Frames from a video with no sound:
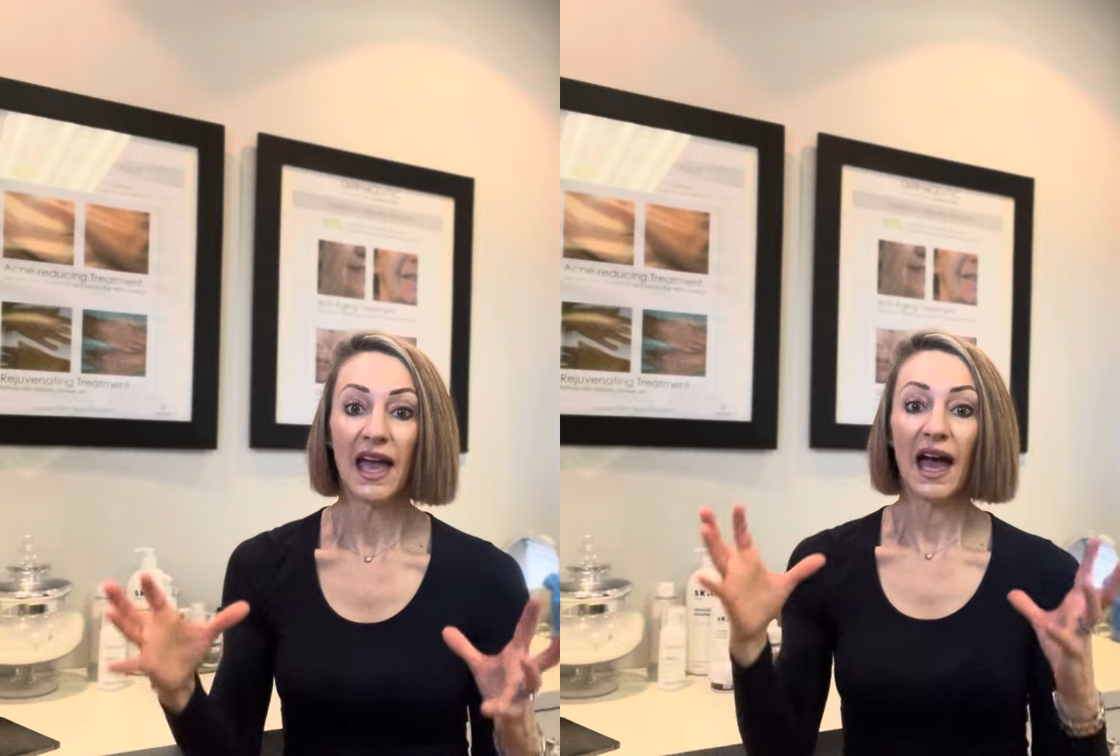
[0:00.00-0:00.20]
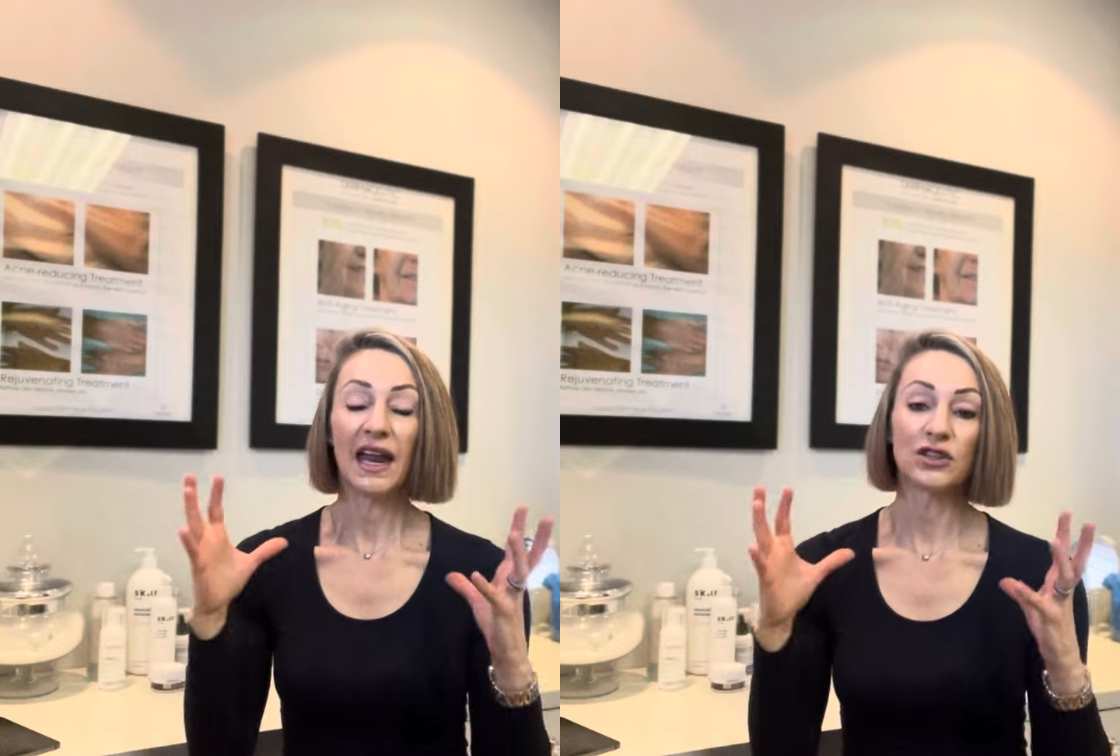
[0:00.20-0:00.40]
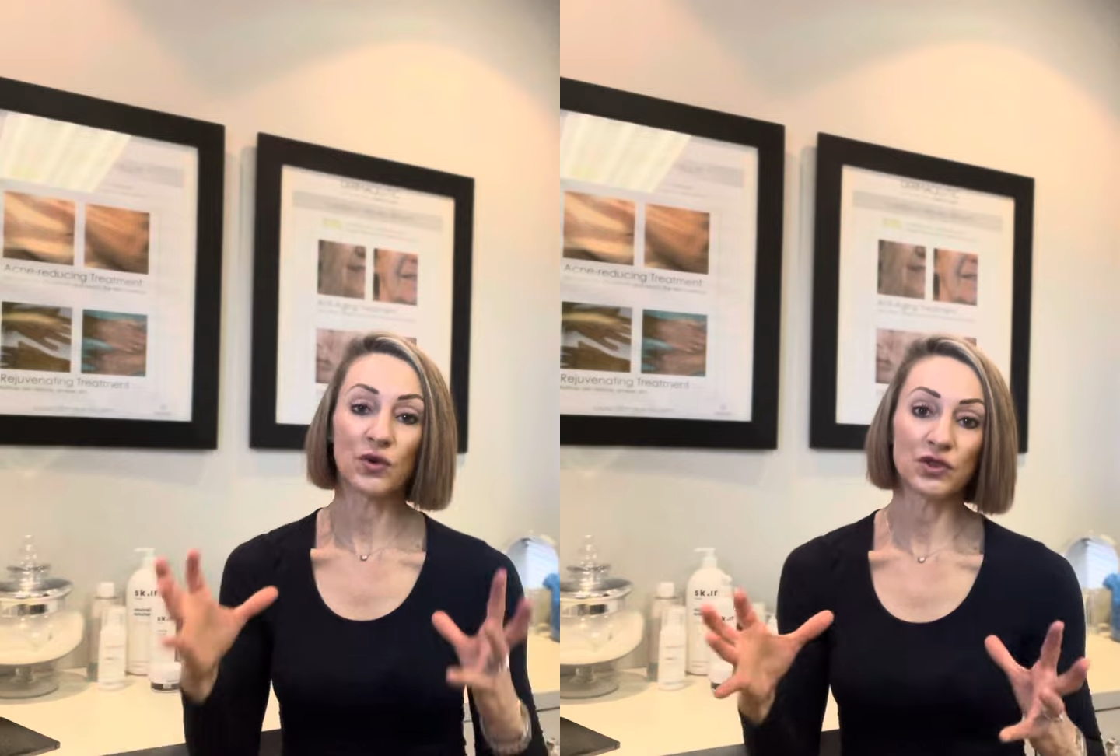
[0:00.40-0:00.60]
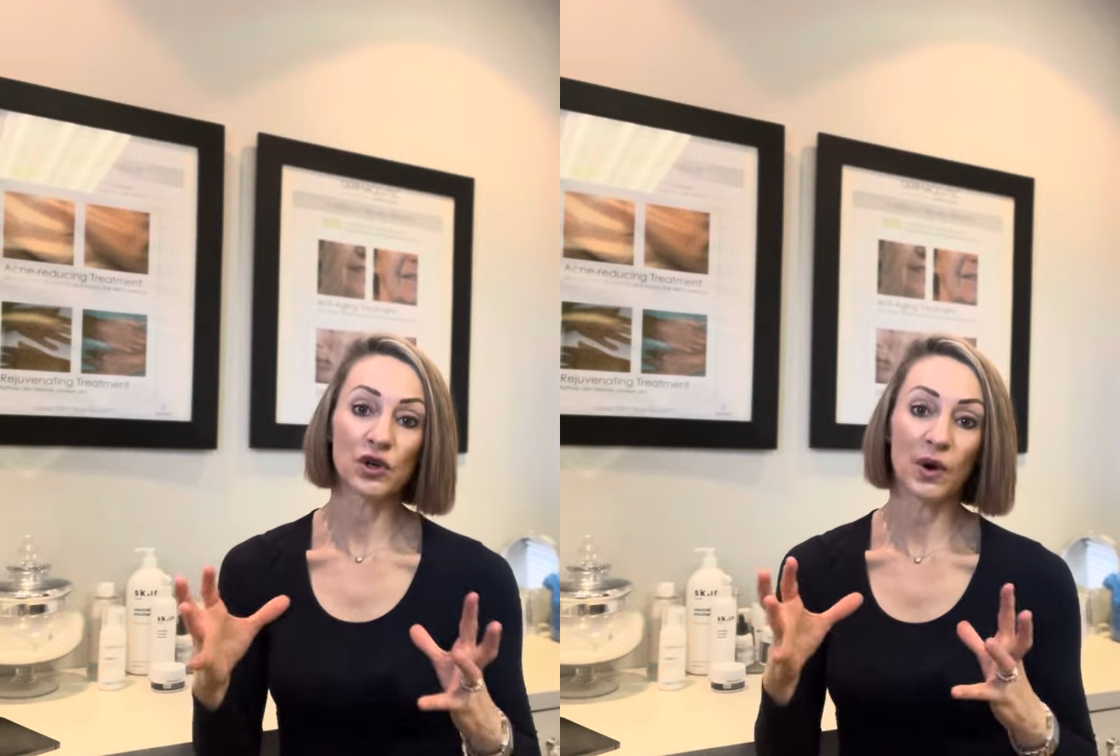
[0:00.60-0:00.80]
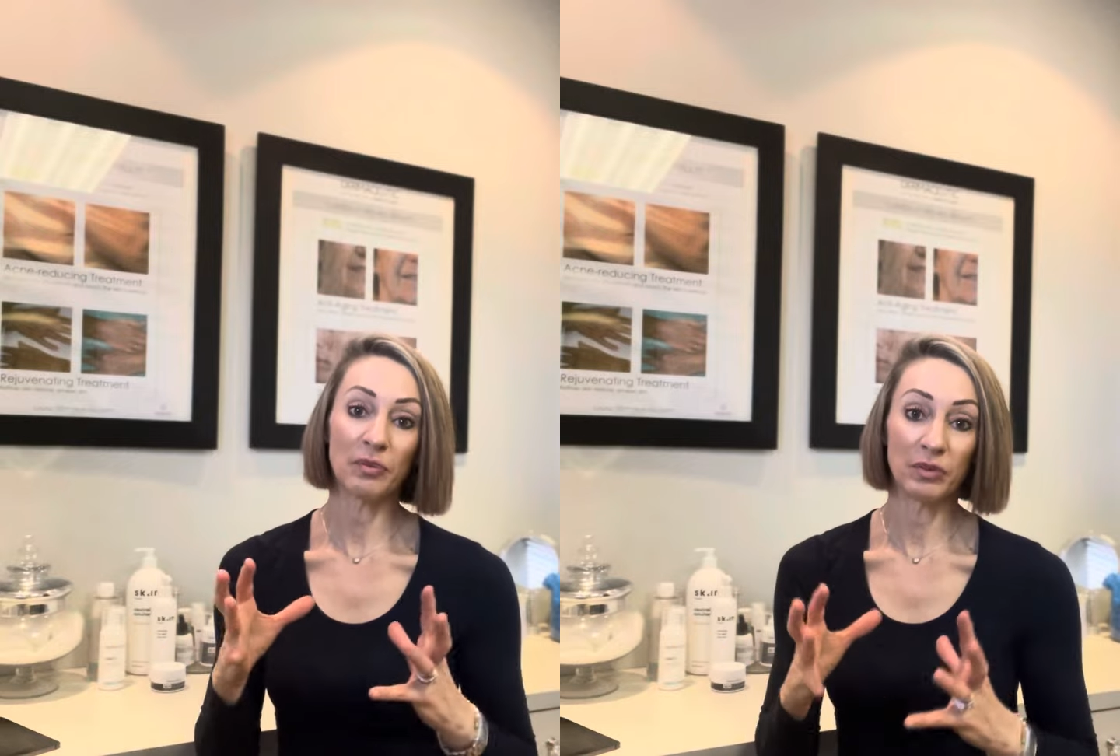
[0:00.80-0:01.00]
and it's also
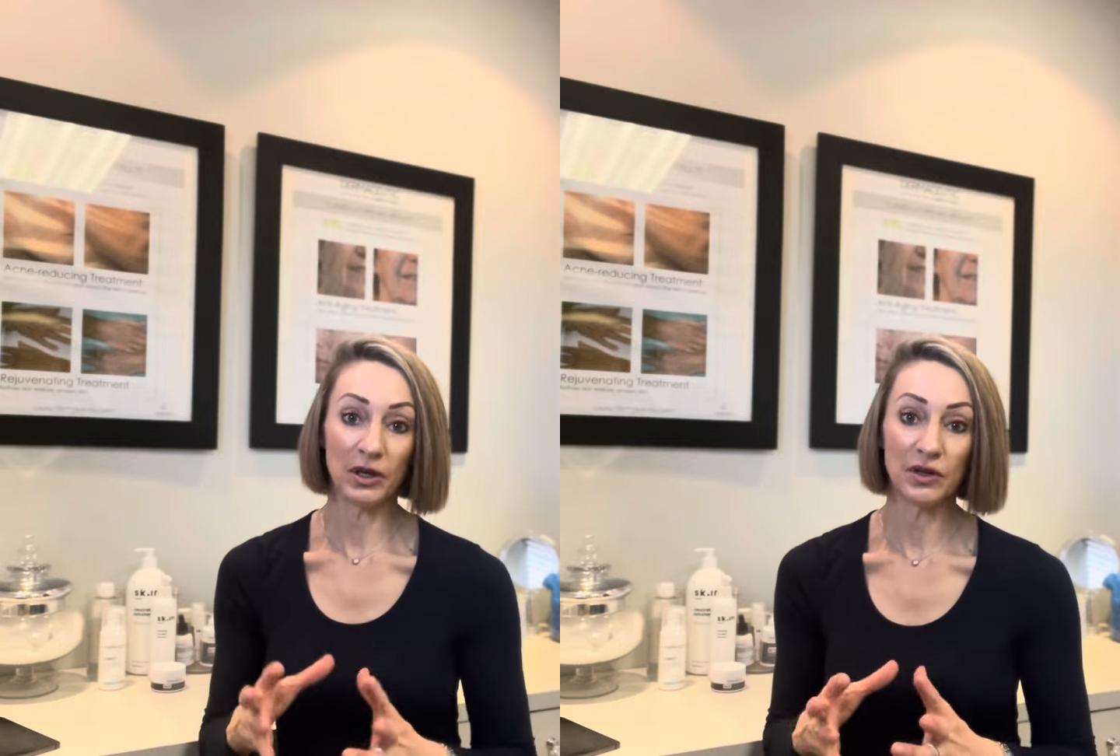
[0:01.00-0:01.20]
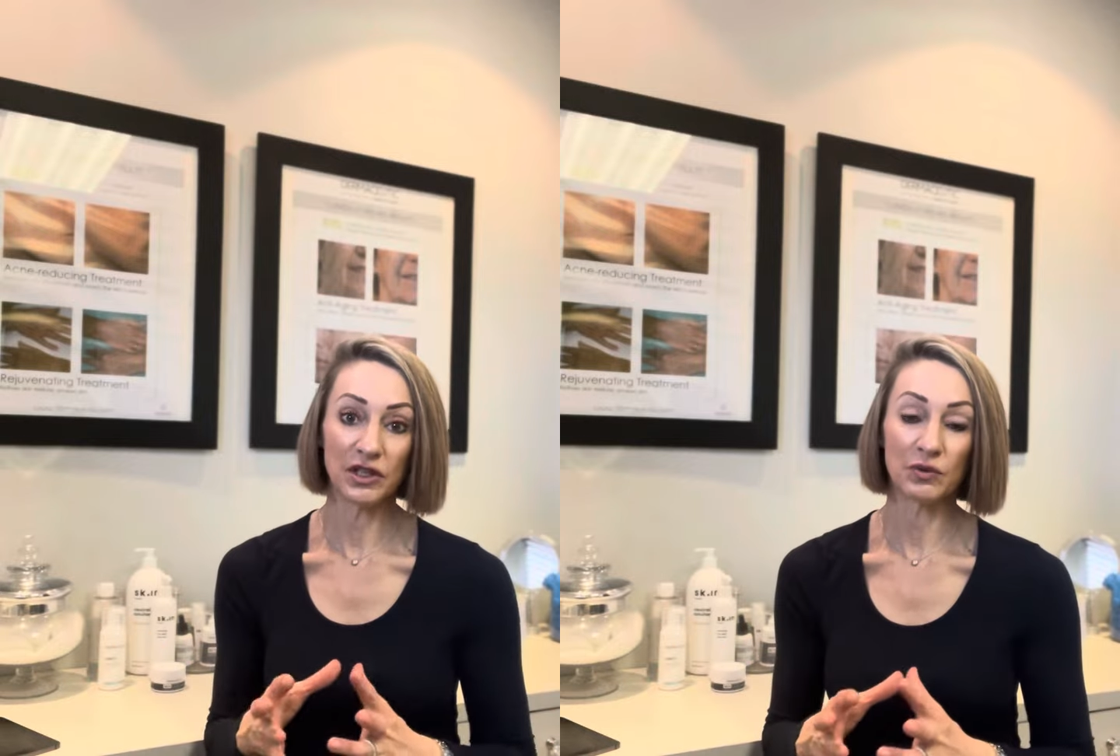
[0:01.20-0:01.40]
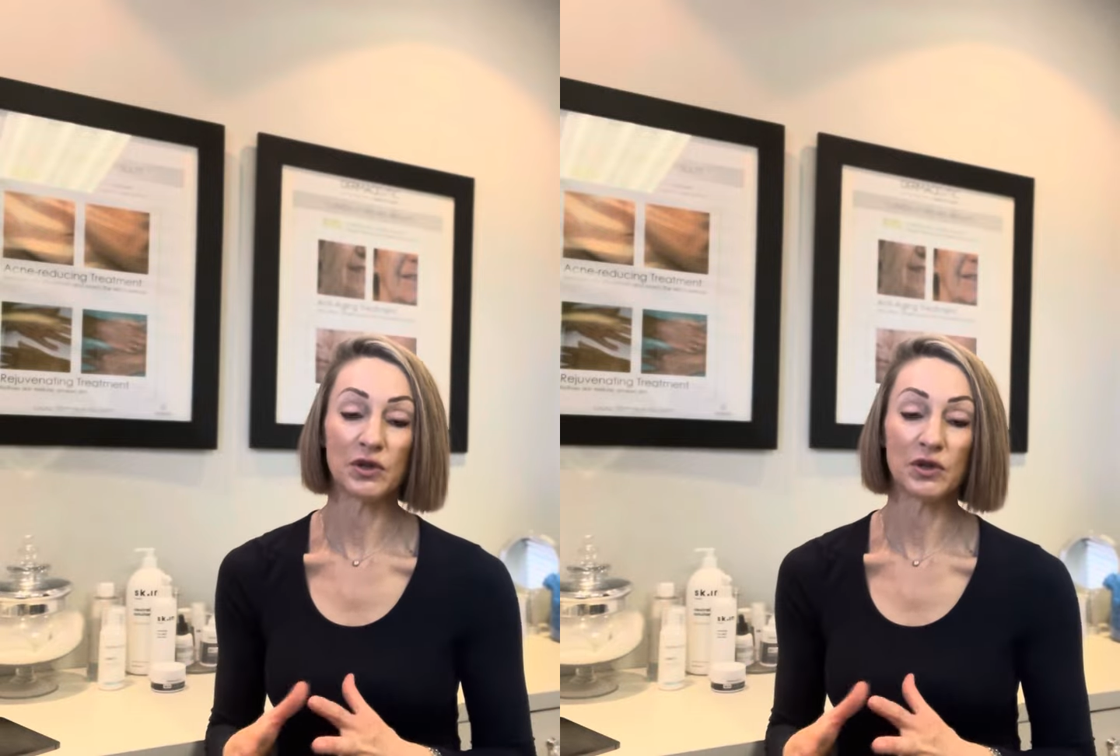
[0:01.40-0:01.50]
quite polluted,